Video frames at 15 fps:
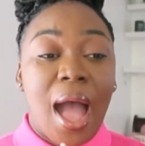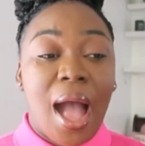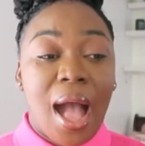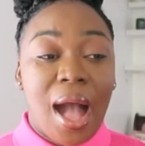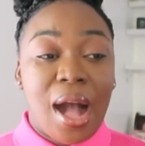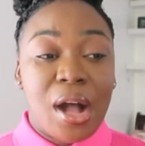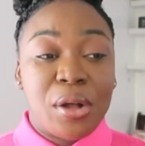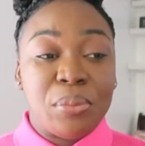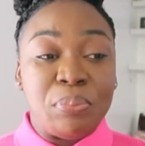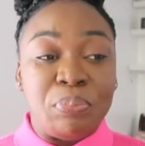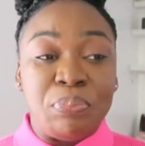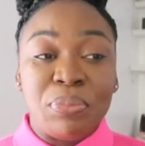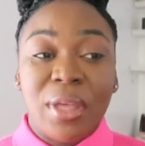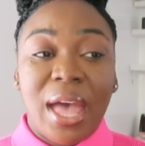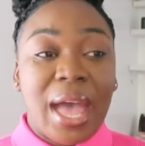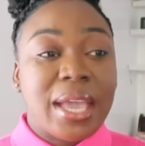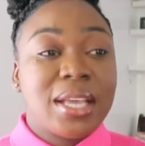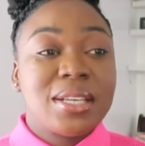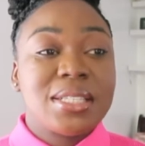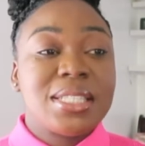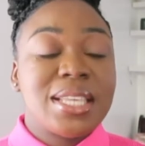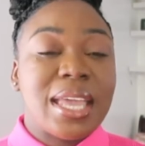I
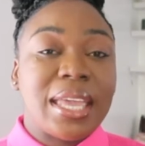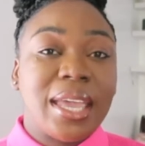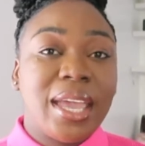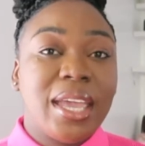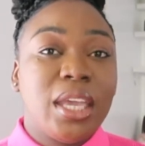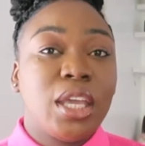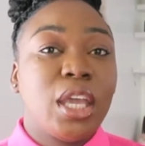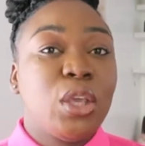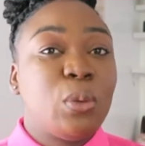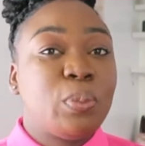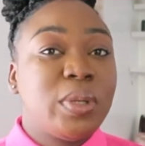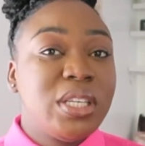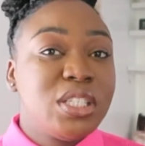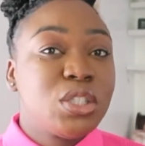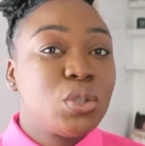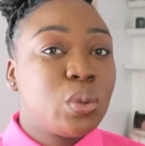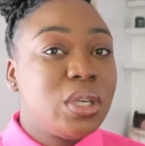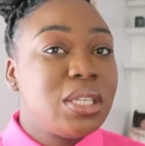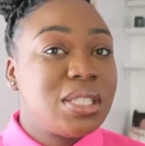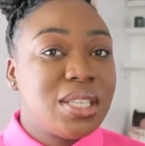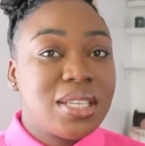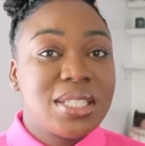could say, hey, can you please
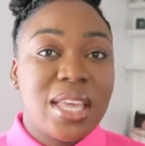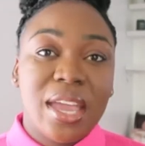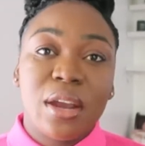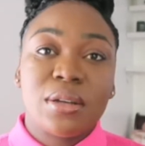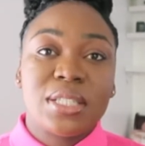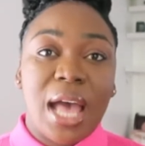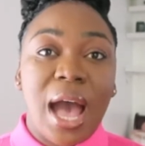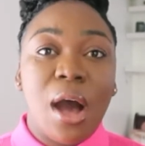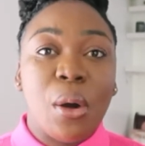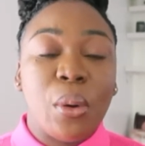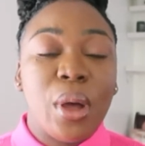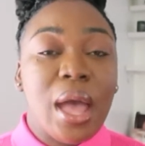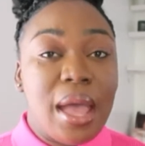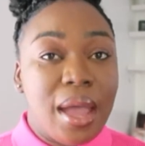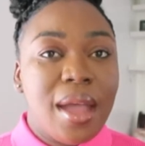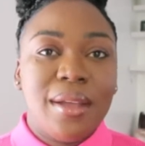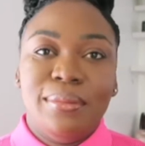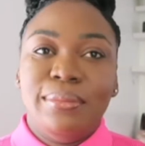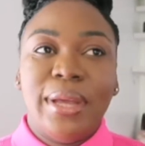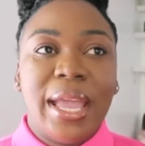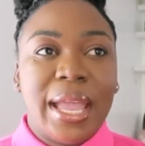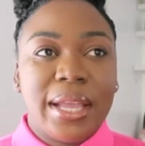tweeze these hairs out,
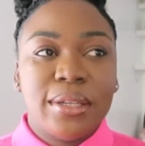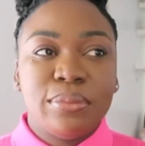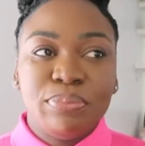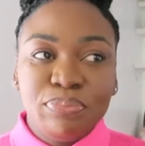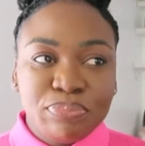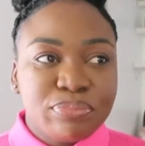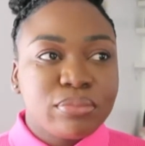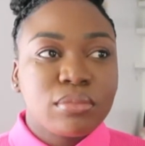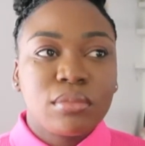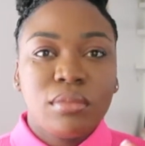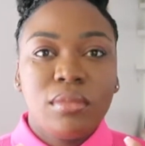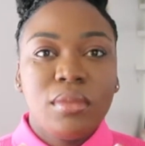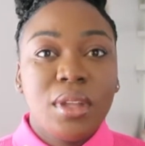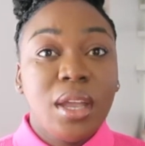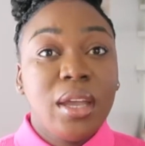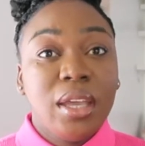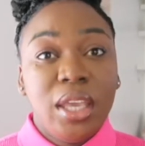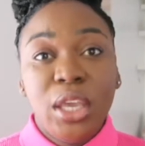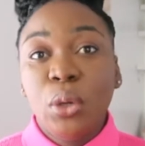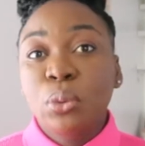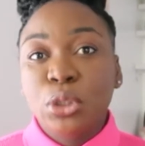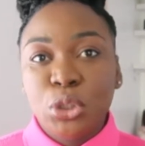and
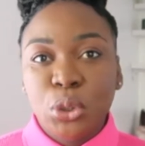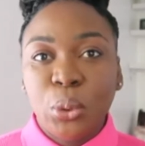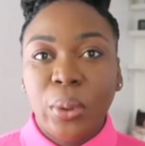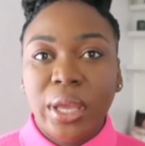he would do